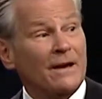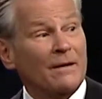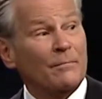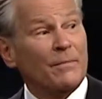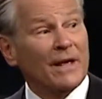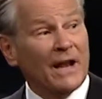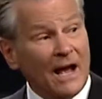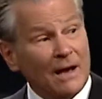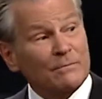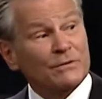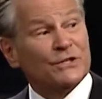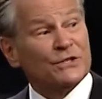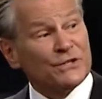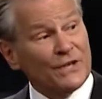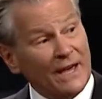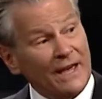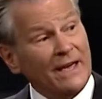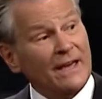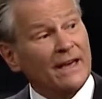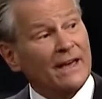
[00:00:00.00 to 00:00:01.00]
But I'm
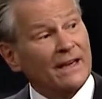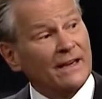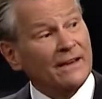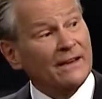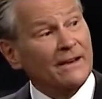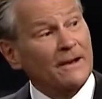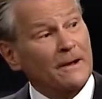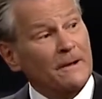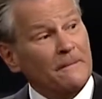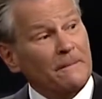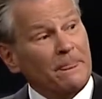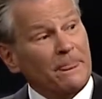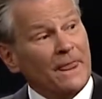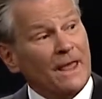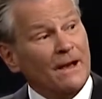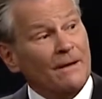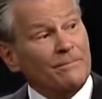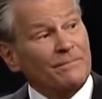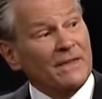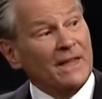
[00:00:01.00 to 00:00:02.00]
saying,
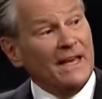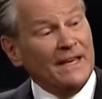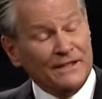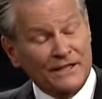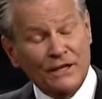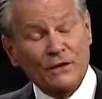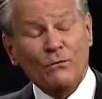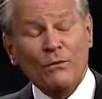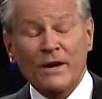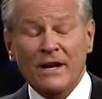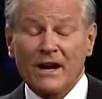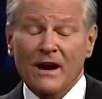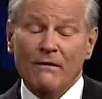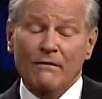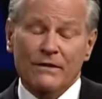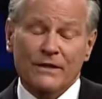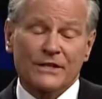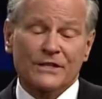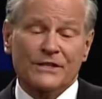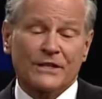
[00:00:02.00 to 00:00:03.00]
didn't we
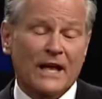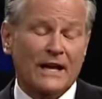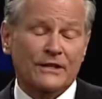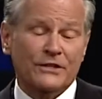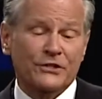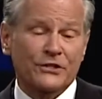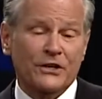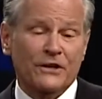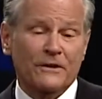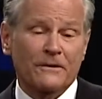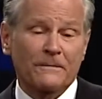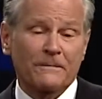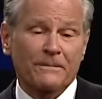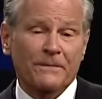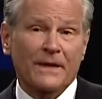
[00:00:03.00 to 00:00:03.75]
cover this last year?